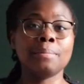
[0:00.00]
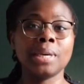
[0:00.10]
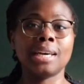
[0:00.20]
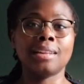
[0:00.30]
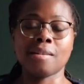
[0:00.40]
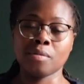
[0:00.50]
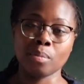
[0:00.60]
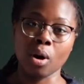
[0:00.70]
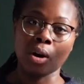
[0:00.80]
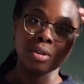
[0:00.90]
me 11
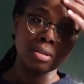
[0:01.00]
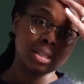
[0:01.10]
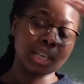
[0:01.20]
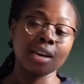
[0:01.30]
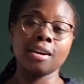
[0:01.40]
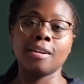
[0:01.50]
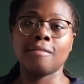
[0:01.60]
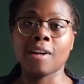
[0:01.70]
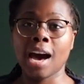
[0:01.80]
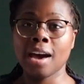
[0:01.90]
balls,
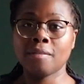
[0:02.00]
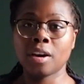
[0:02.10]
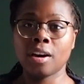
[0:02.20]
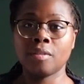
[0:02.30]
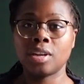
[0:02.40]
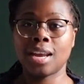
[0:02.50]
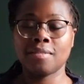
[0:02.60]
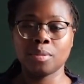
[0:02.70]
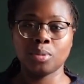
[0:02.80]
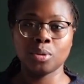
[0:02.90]
5 of the
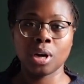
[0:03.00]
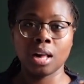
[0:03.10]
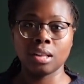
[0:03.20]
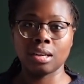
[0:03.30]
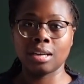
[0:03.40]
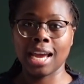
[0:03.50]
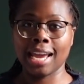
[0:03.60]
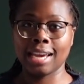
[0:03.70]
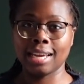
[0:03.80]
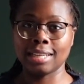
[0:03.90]
navy blue color
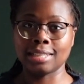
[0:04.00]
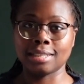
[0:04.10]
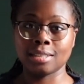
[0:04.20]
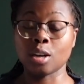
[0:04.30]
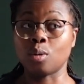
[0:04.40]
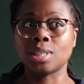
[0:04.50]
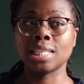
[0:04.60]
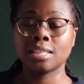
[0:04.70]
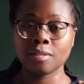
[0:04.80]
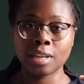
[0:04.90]
no,
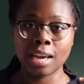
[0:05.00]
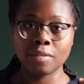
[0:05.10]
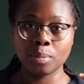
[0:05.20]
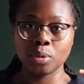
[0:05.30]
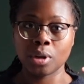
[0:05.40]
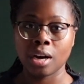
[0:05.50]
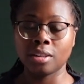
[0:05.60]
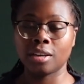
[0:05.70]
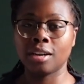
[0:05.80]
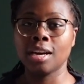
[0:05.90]
6 of the navy blue
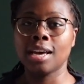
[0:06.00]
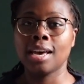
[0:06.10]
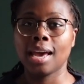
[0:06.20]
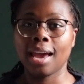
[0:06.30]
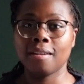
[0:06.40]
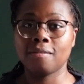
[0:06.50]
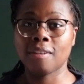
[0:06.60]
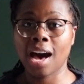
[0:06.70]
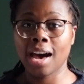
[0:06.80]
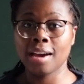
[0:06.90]
color and
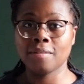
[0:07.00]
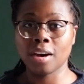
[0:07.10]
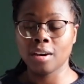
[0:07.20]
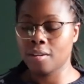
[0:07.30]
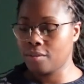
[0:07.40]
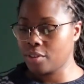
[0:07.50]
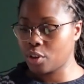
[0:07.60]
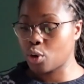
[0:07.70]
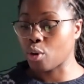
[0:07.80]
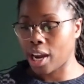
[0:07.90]
5 of
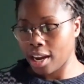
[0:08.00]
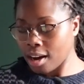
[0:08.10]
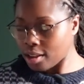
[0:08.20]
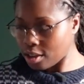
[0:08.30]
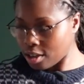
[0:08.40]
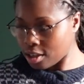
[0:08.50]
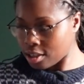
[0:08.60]
the gray color